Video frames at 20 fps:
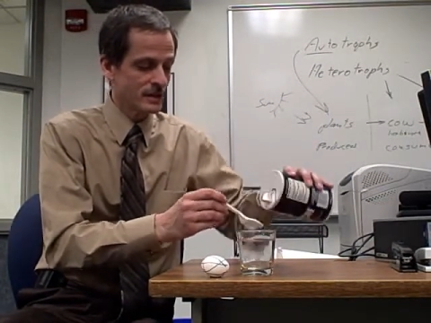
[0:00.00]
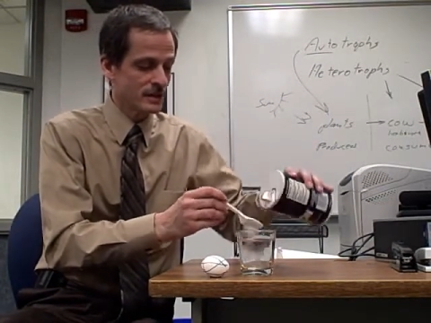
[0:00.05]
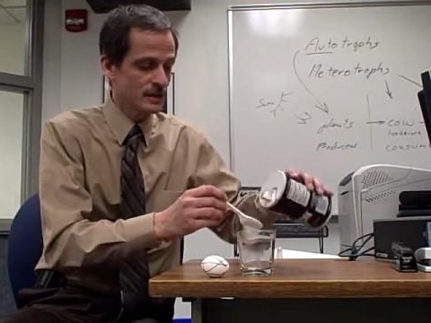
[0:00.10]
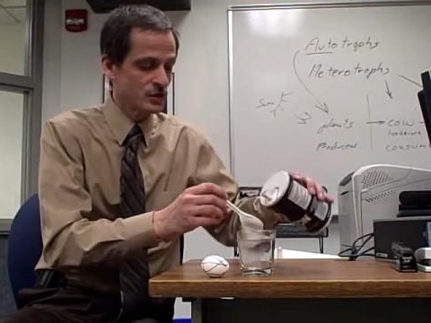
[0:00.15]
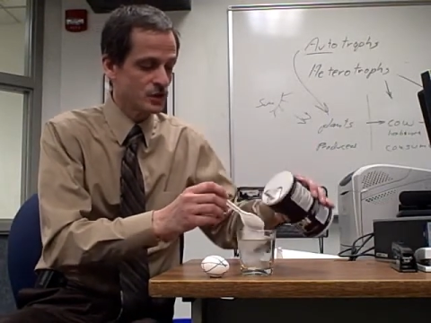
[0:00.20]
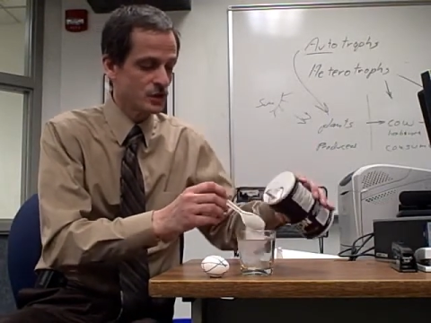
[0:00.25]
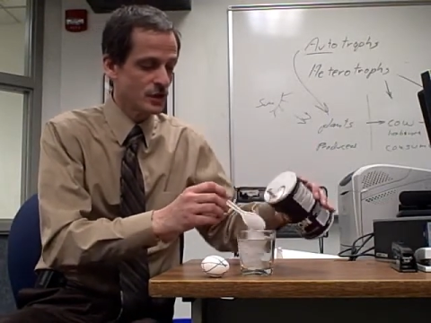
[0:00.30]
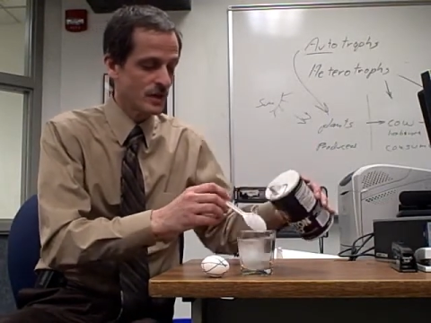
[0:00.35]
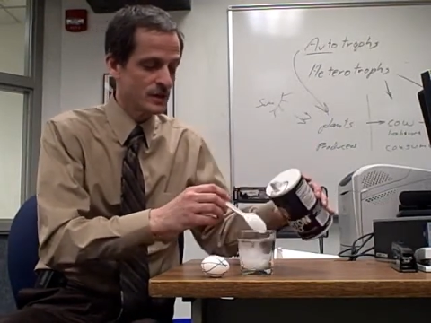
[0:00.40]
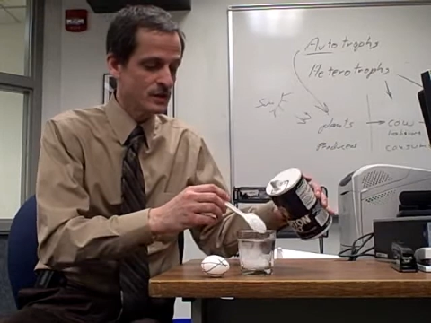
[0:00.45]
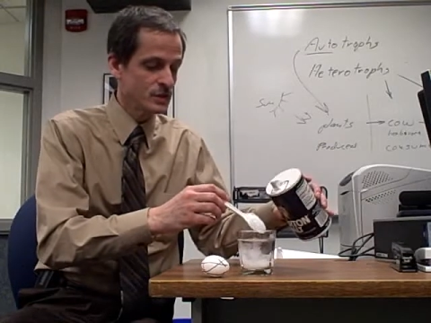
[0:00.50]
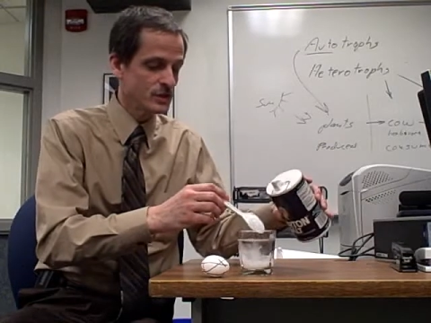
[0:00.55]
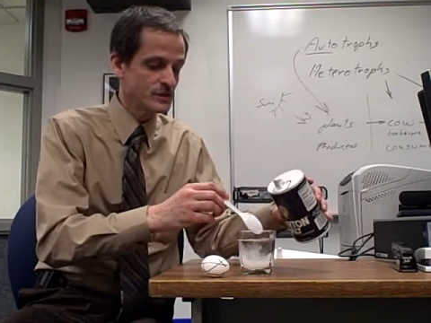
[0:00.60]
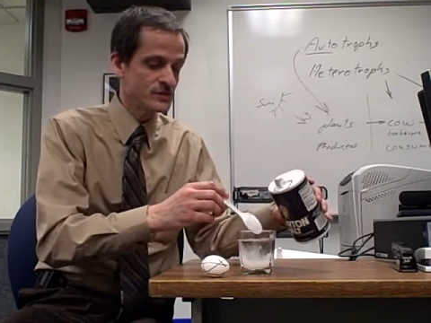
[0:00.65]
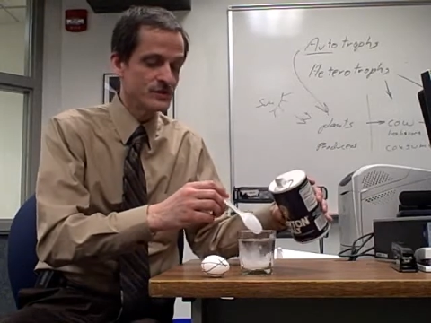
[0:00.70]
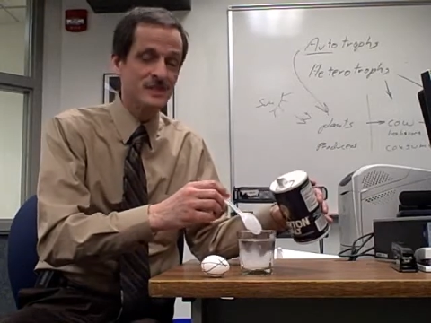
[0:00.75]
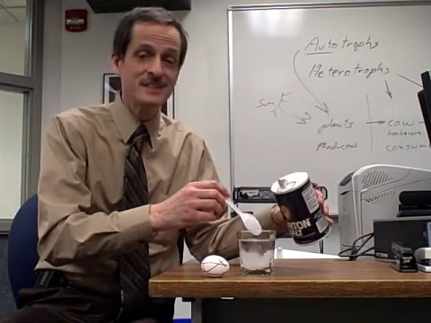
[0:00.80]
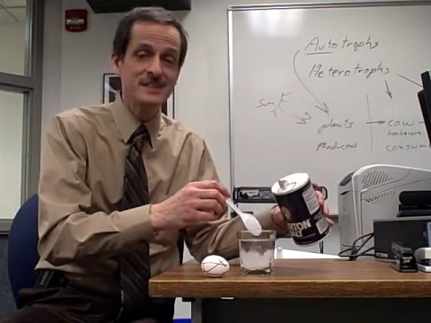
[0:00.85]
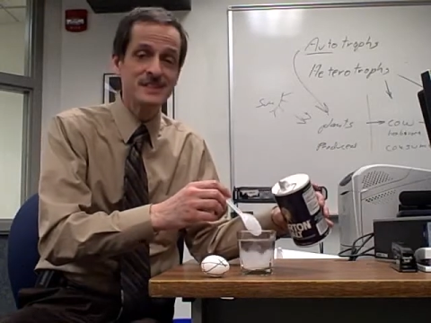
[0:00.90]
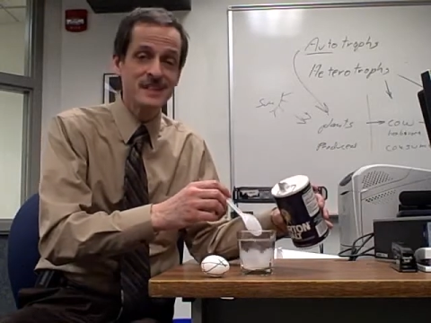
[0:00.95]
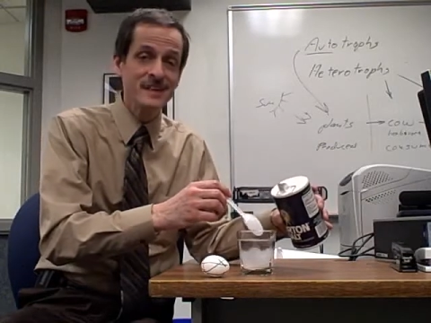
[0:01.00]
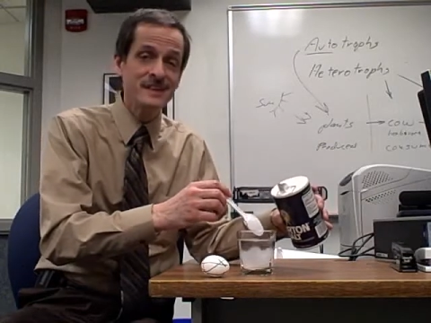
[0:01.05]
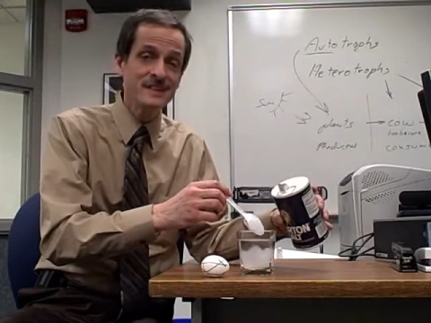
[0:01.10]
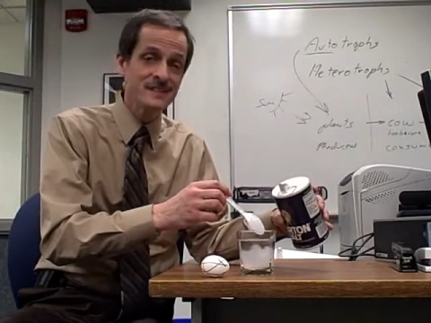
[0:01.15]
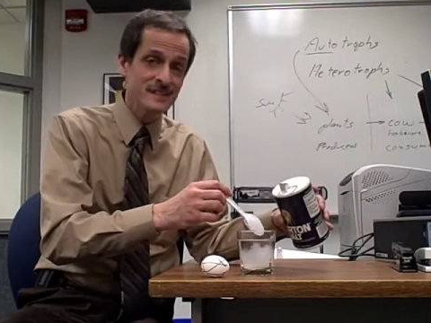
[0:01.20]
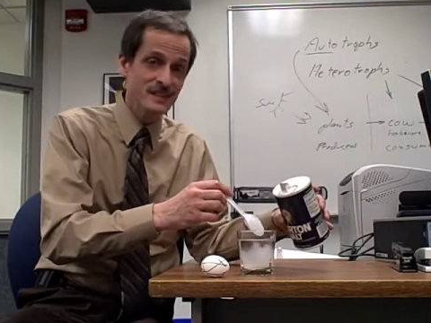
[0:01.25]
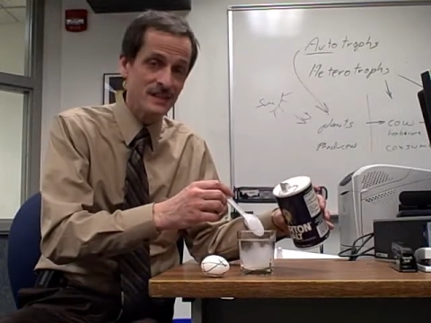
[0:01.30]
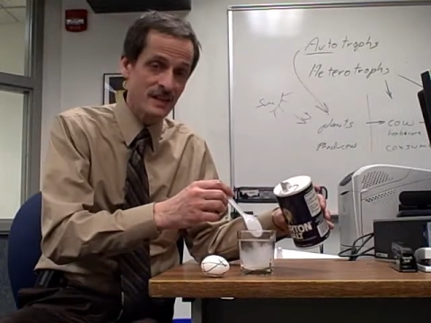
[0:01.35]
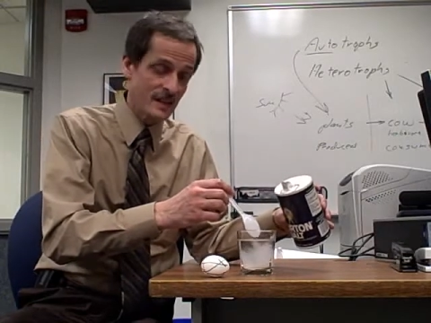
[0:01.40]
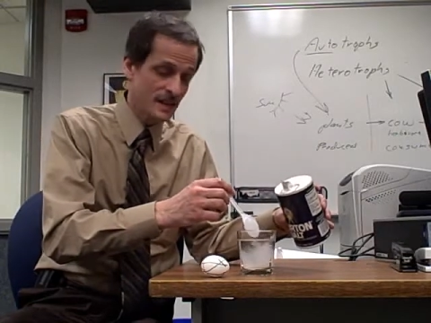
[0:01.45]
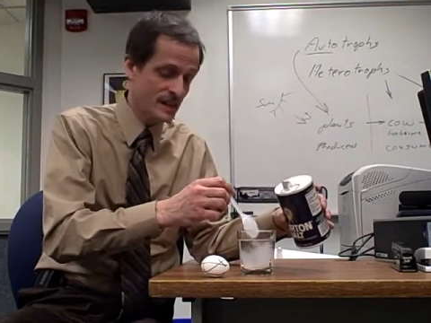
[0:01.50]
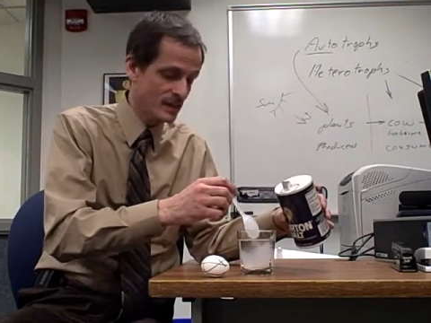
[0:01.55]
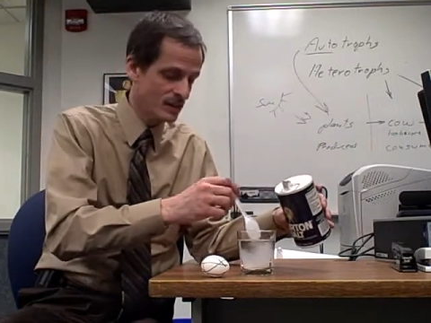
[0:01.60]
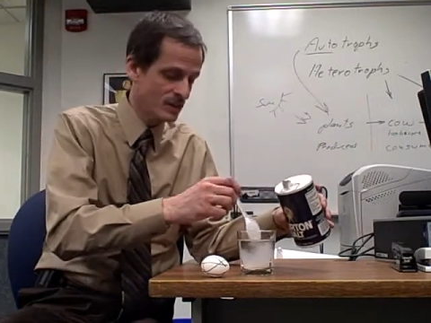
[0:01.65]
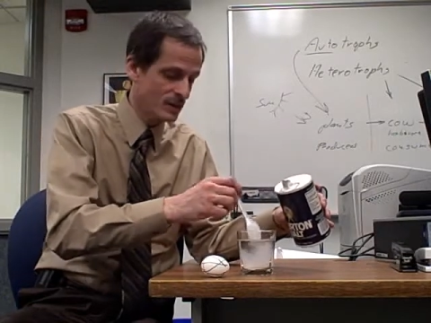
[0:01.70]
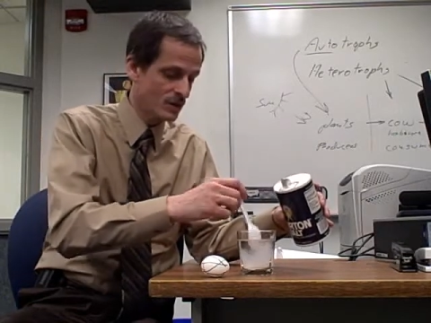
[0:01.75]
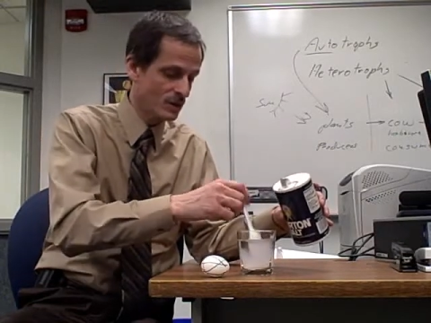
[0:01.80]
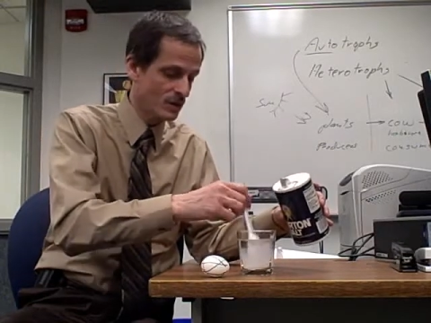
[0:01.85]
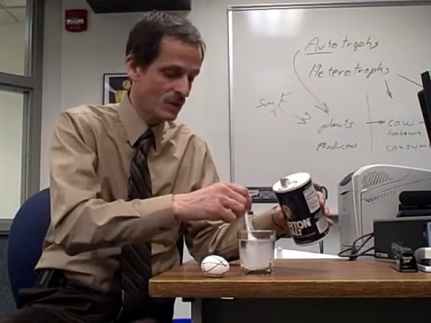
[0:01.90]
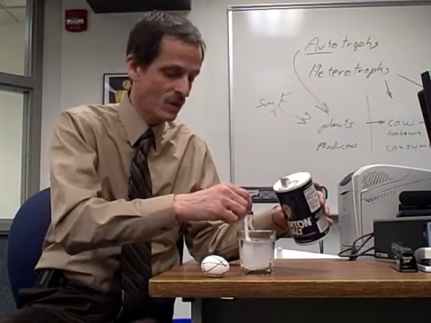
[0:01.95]
changes the density
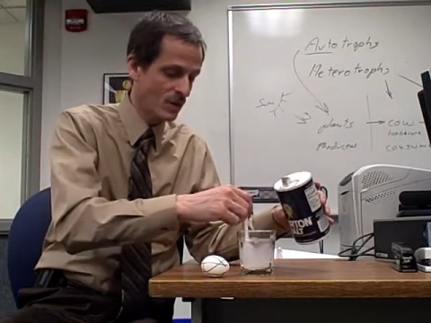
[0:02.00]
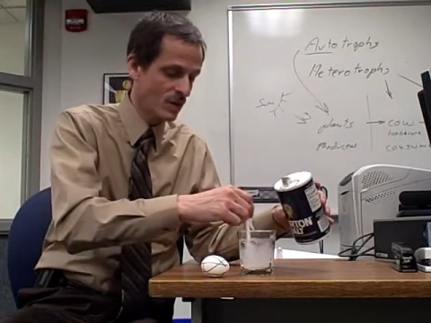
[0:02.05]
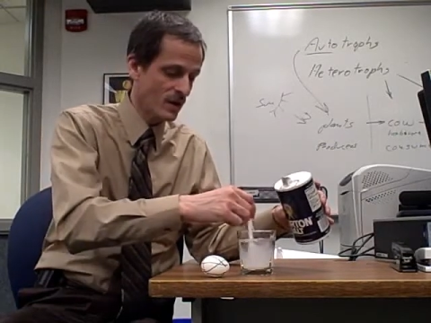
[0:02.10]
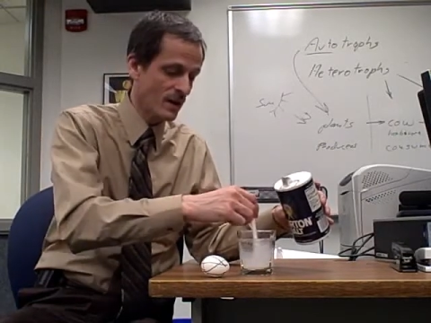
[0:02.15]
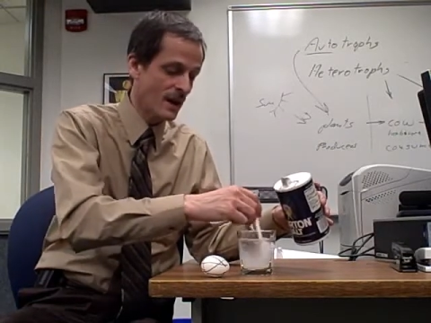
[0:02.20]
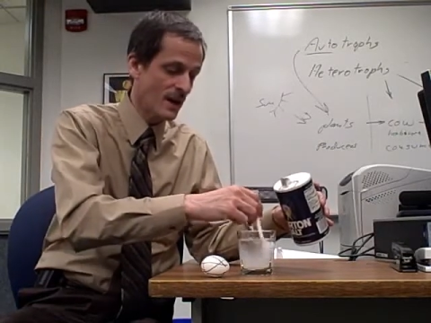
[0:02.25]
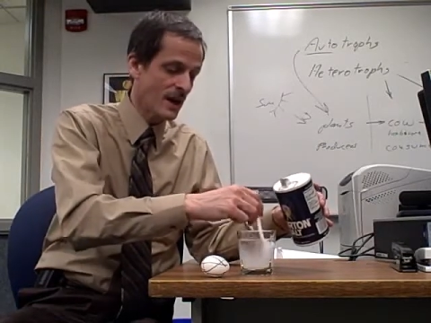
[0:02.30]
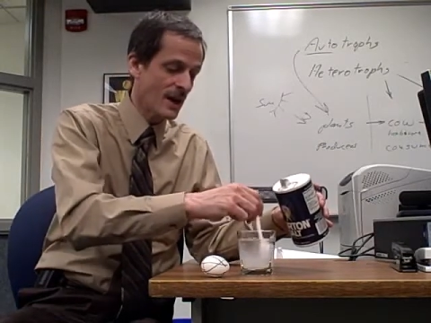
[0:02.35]
or